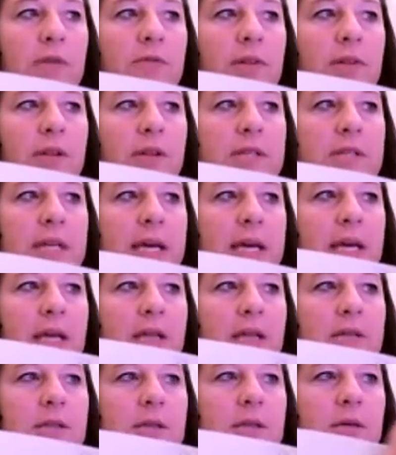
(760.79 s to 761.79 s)
For the
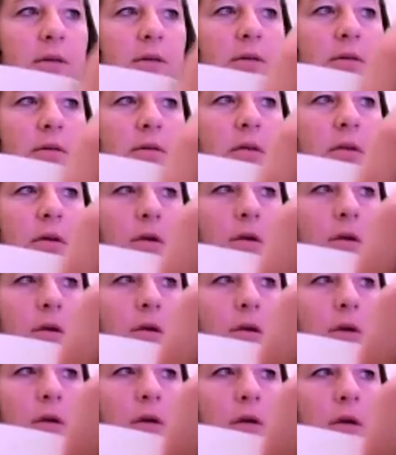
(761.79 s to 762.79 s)
date,
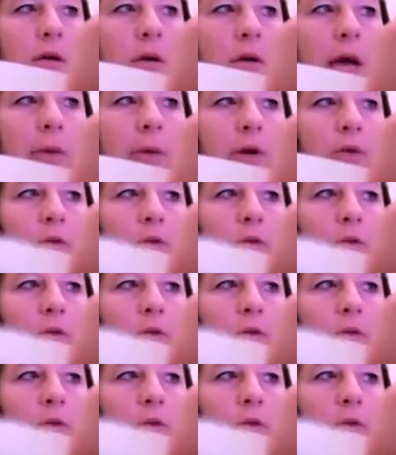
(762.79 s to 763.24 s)
I'm going to